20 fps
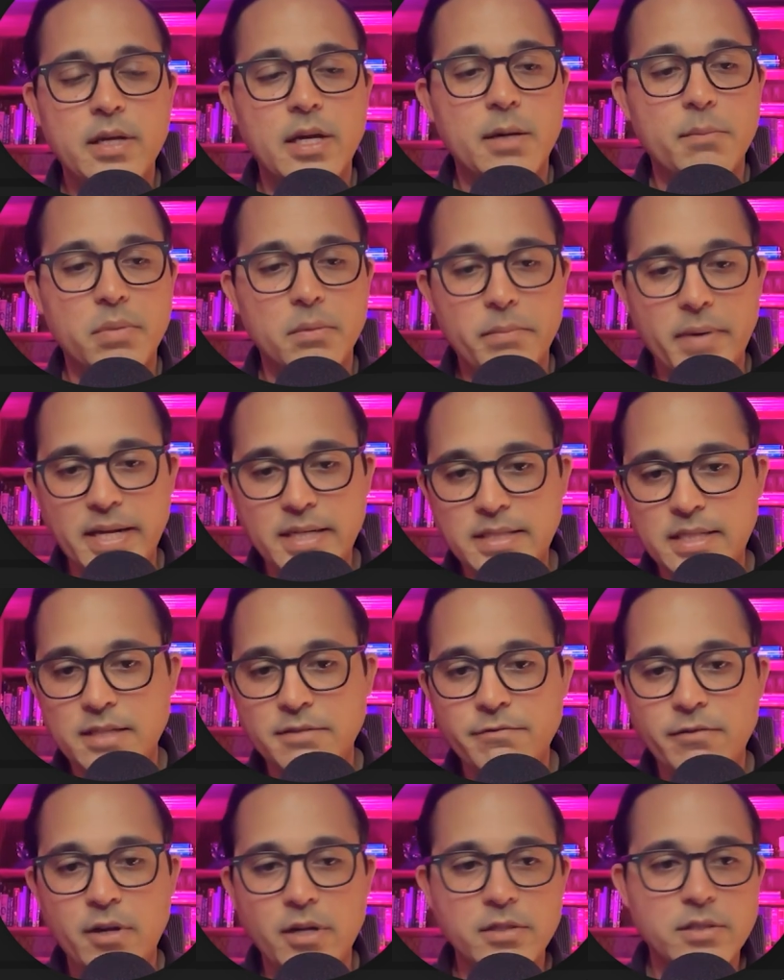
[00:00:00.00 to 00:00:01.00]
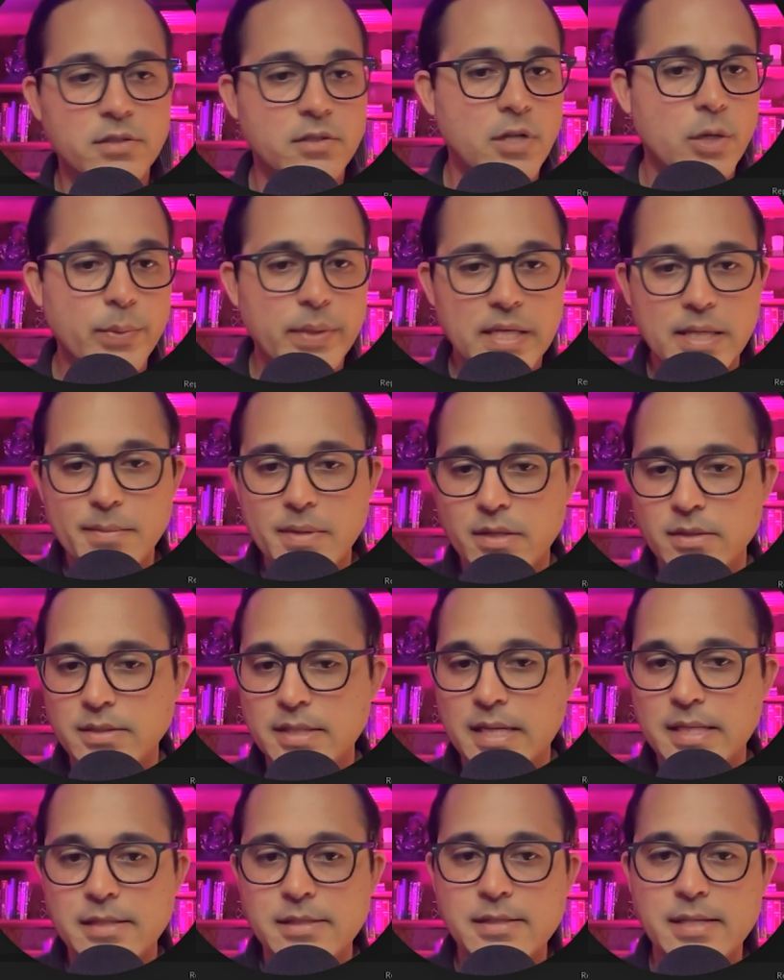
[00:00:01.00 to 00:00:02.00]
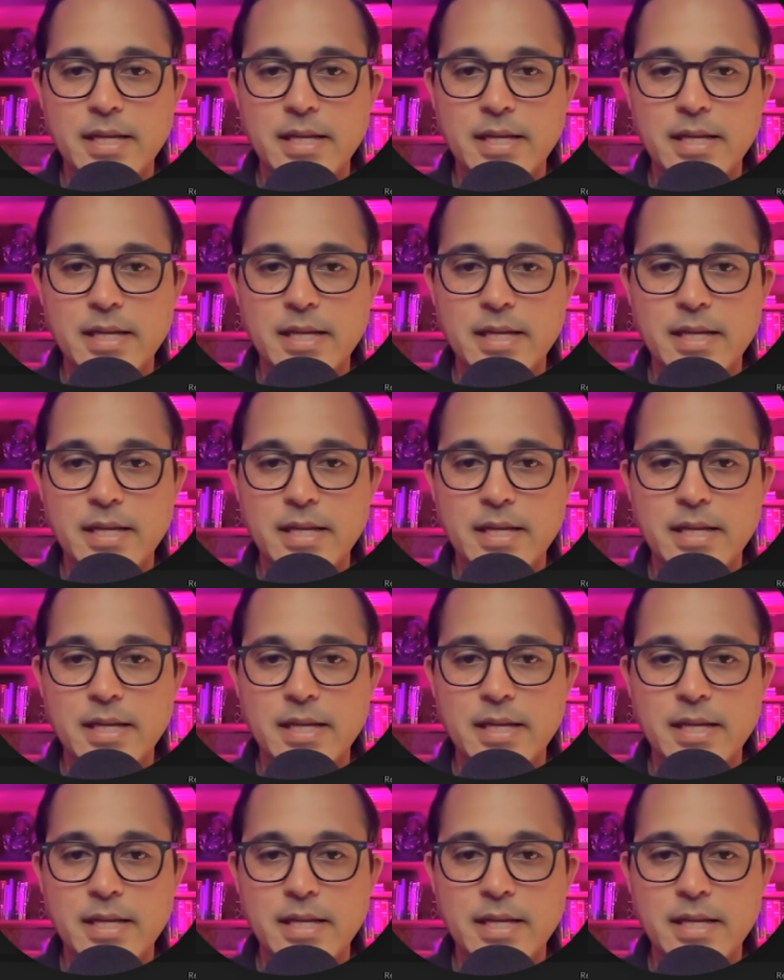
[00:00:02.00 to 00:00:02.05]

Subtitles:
But by default, no emails get